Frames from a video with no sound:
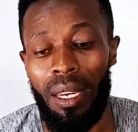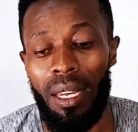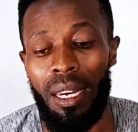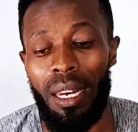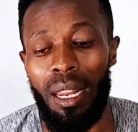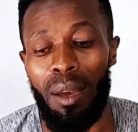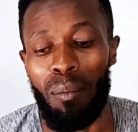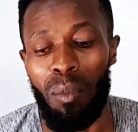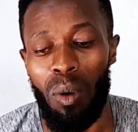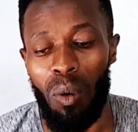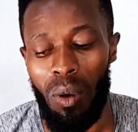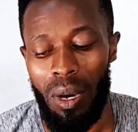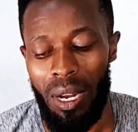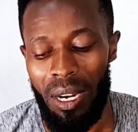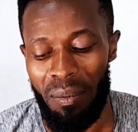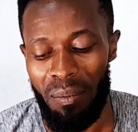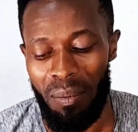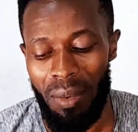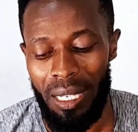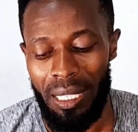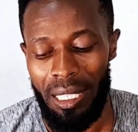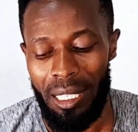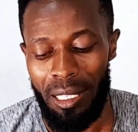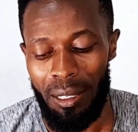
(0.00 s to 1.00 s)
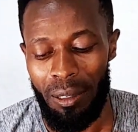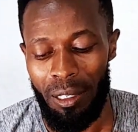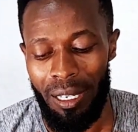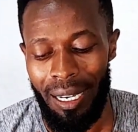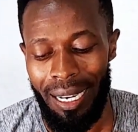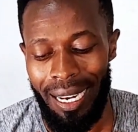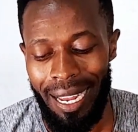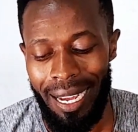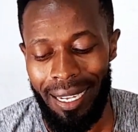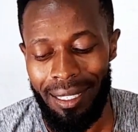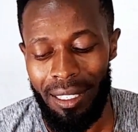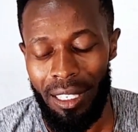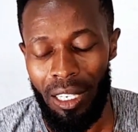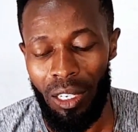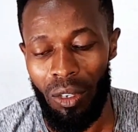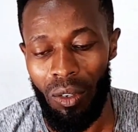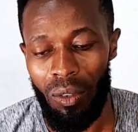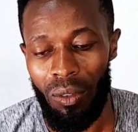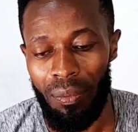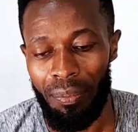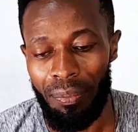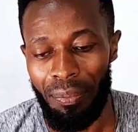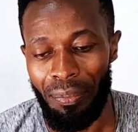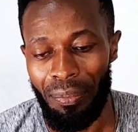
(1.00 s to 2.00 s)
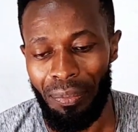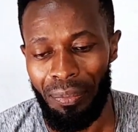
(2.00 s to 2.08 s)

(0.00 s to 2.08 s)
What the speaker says: number one, multilateral